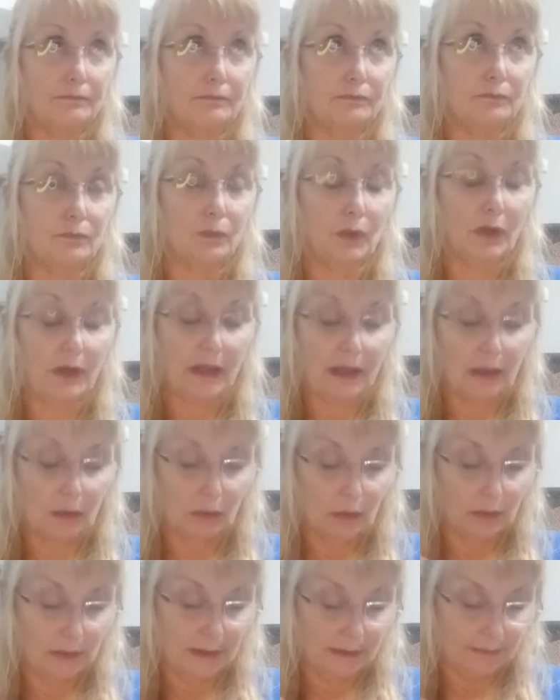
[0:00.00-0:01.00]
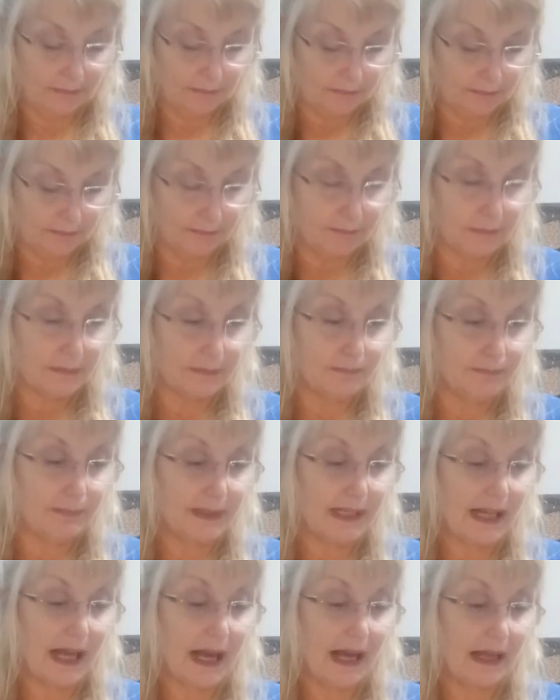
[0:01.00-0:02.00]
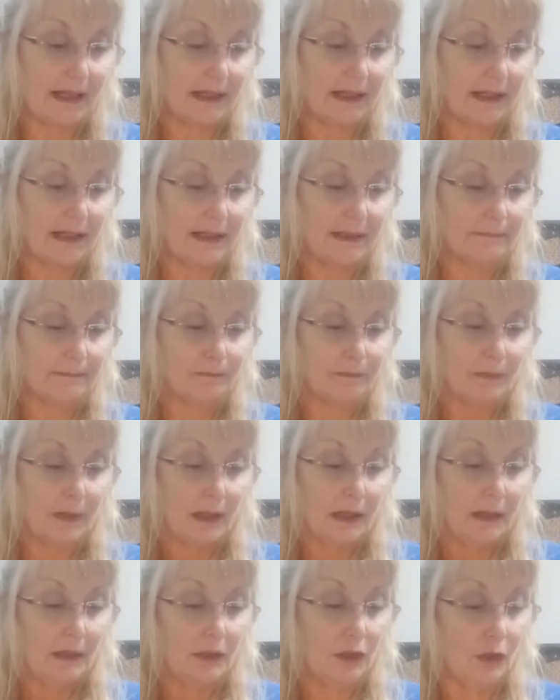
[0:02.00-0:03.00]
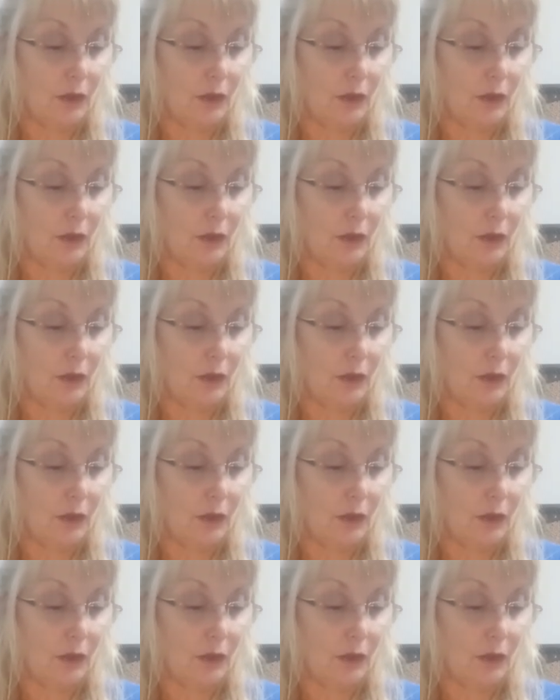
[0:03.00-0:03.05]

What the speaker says: what do they call it, banana. You